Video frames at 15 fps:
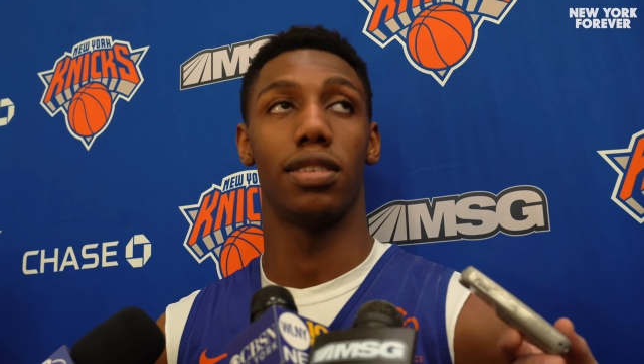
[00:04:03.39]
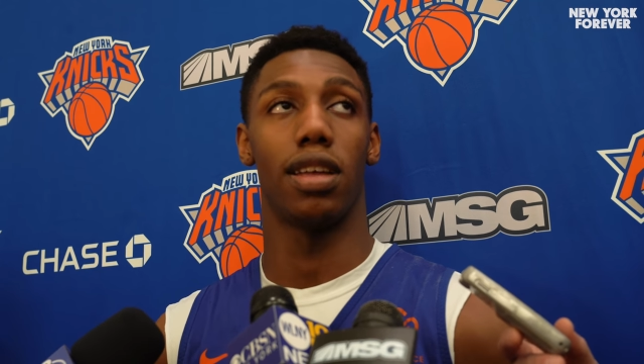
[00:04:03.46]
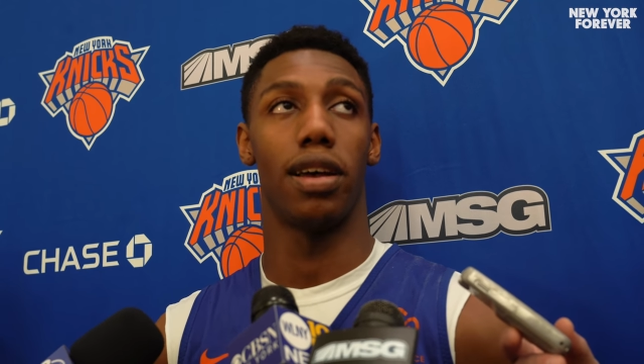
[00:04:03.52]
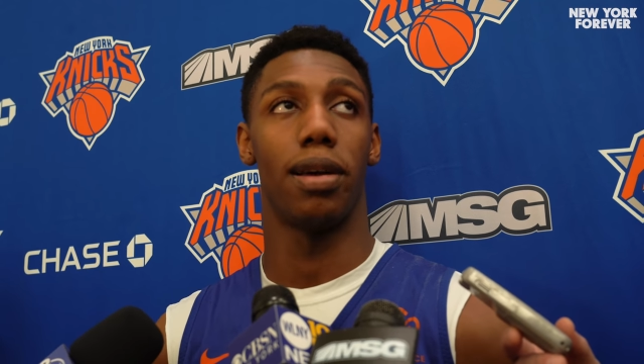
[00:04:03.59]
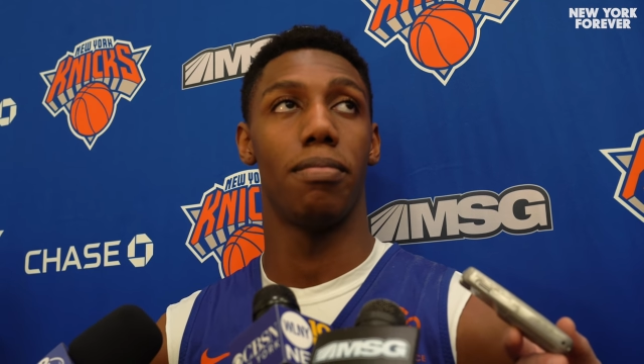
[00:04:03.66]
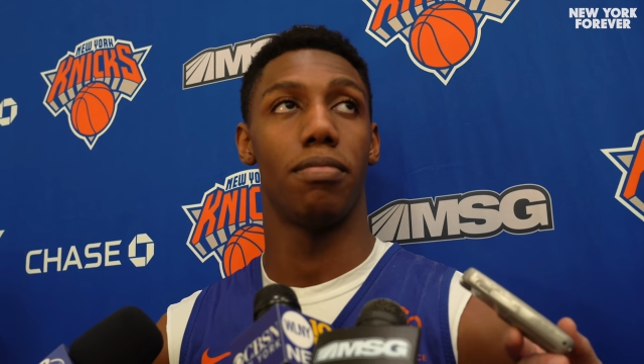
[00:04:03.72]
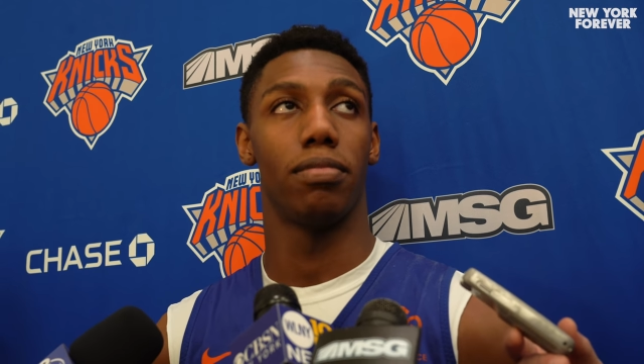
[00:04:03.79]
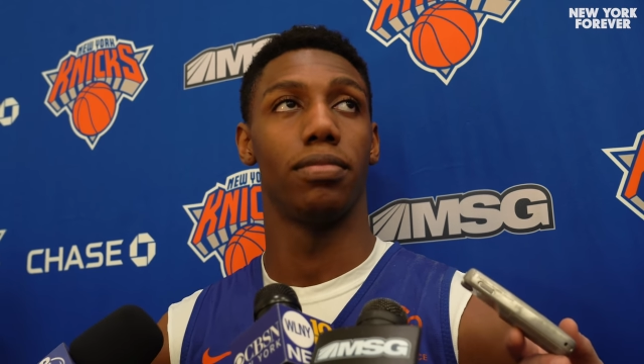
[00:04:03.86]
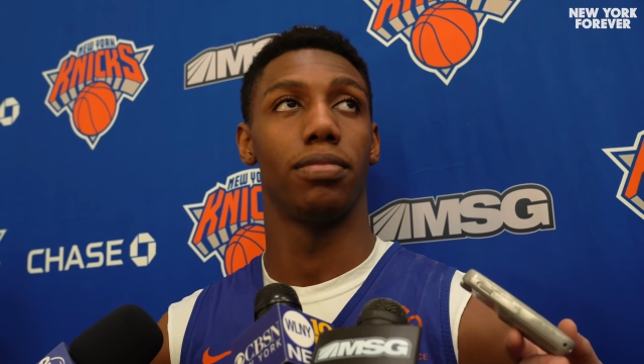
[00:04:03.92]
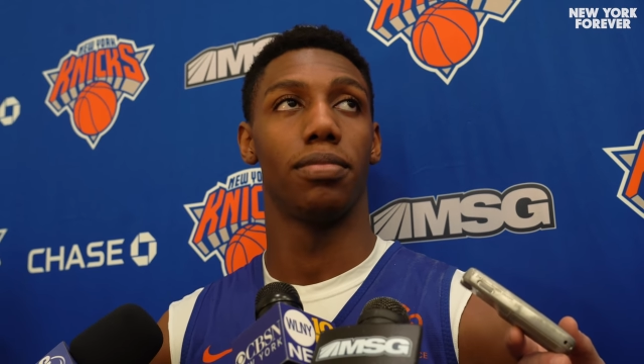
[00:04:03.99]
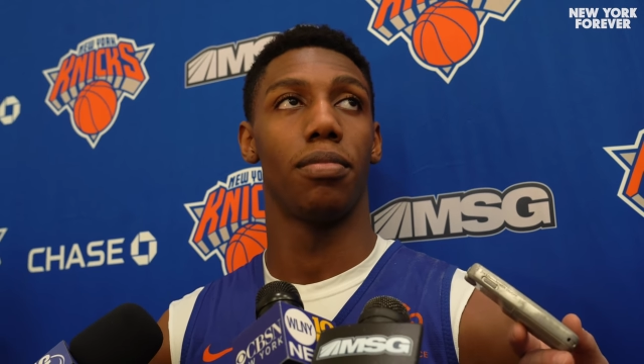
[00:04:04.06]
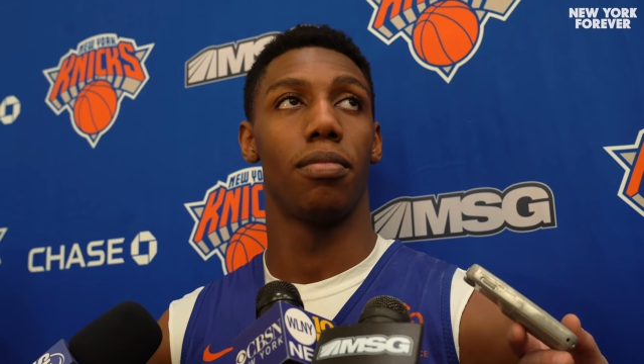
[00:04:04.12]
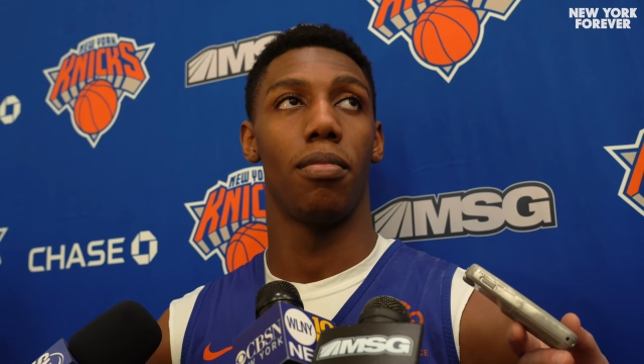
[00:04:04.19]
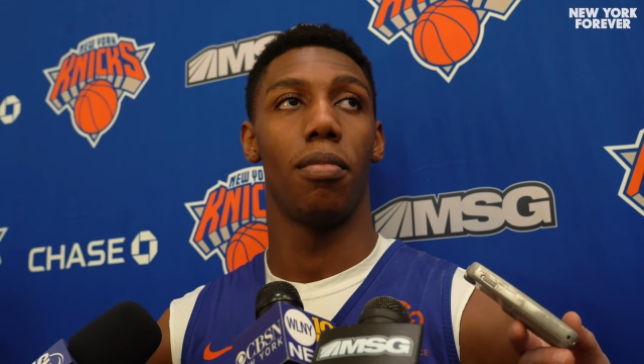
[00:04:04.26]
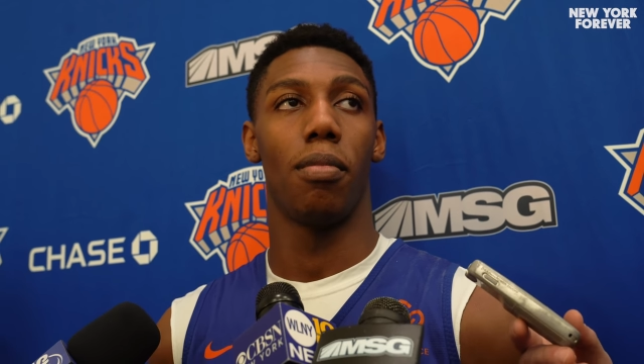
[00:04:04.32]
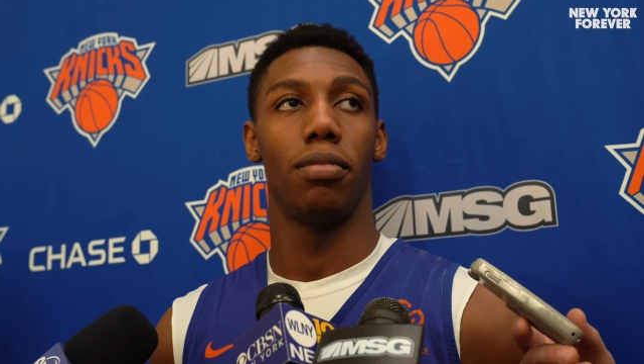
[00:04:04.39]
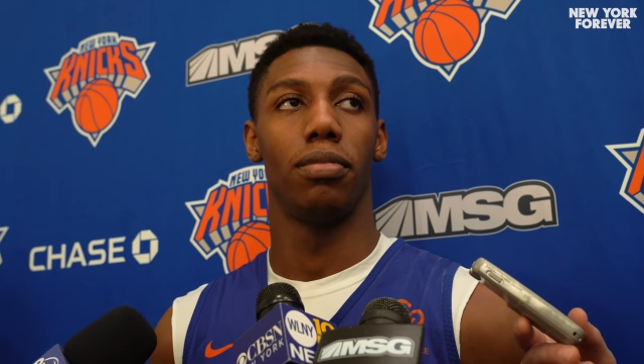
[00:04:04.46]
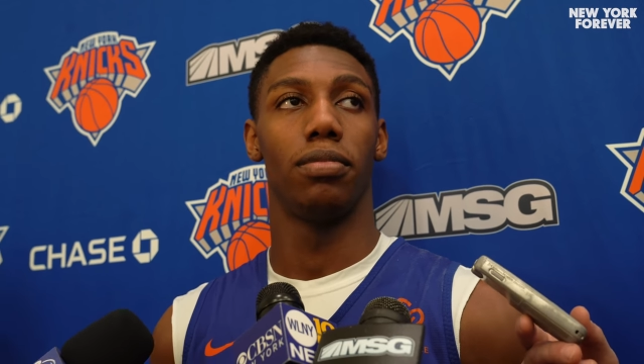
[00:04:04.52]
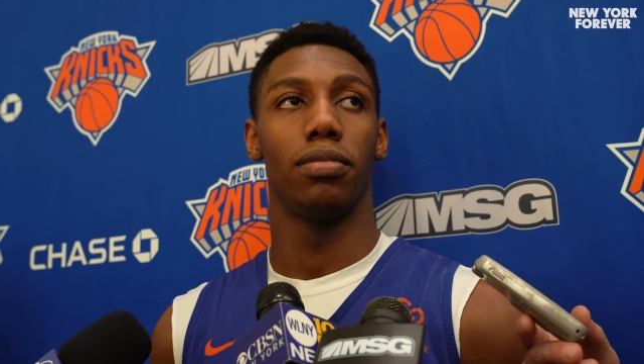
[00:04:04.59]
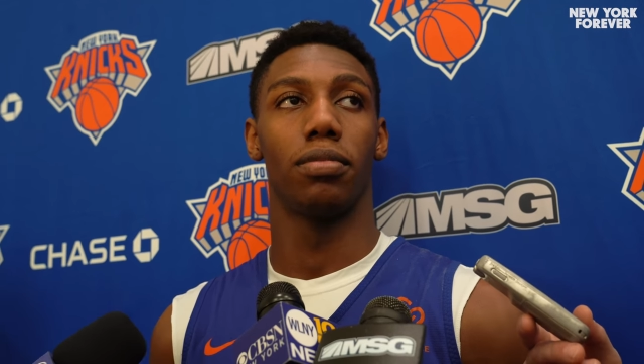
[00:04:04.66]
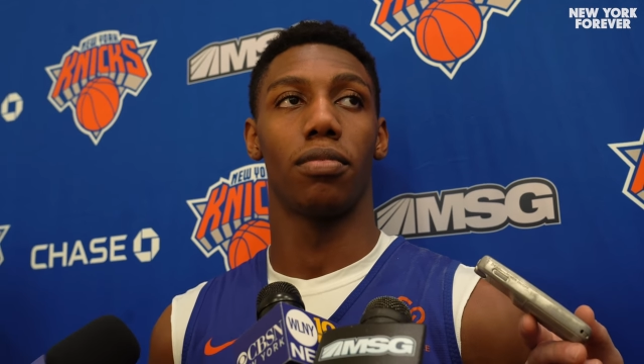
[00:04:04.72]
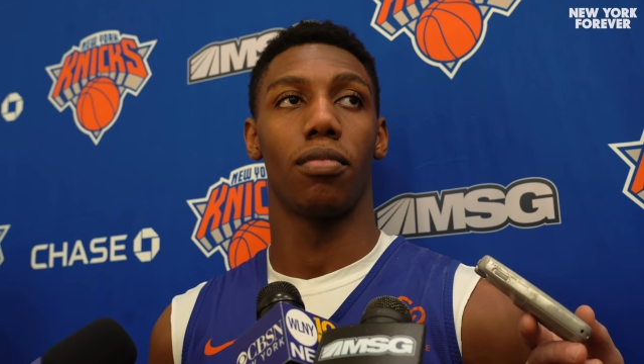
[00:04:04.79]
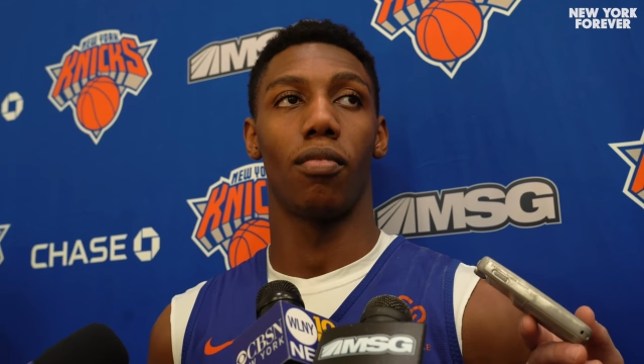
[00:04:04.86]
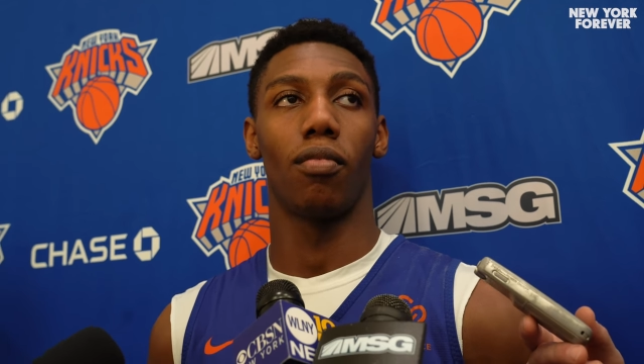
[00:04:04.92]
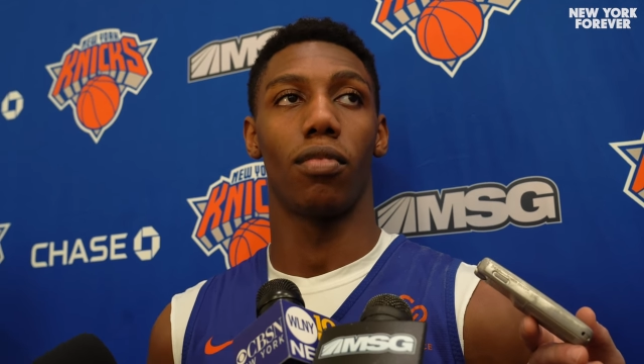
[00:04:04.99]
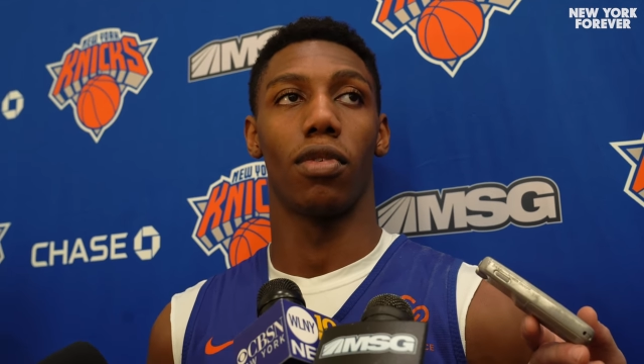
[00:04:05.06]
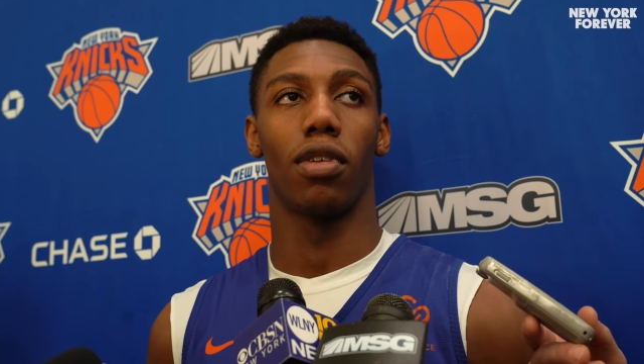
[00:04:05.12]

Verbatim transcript: stopped. So no French